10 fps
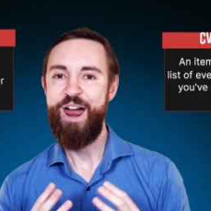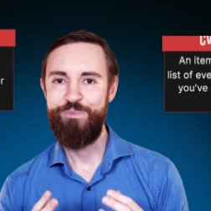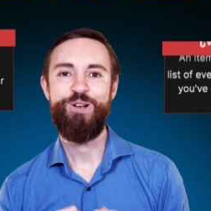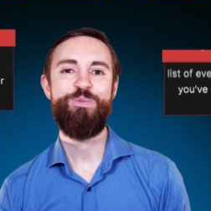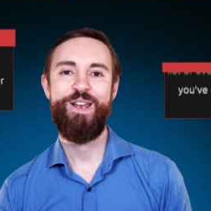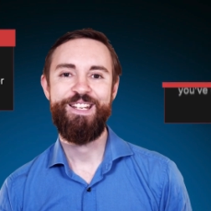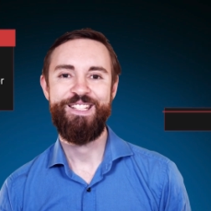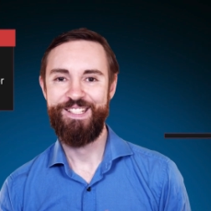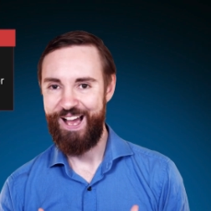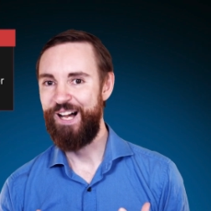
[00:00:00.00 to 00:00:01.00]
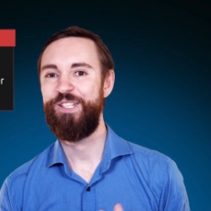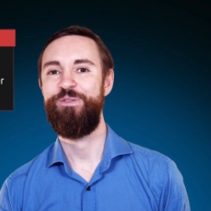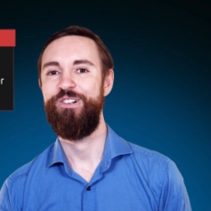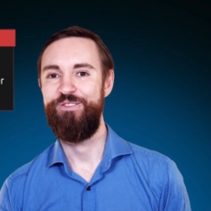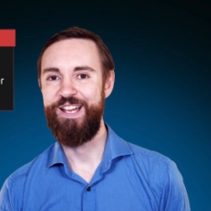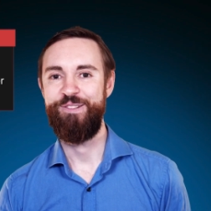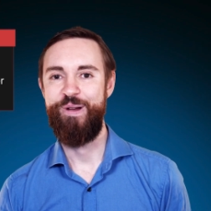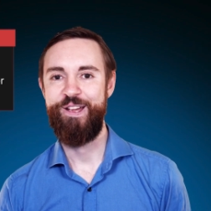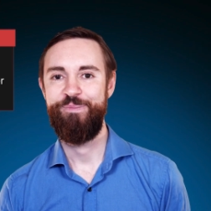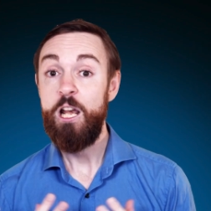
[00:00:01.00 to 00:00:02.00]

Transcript: And most places ask for a resume.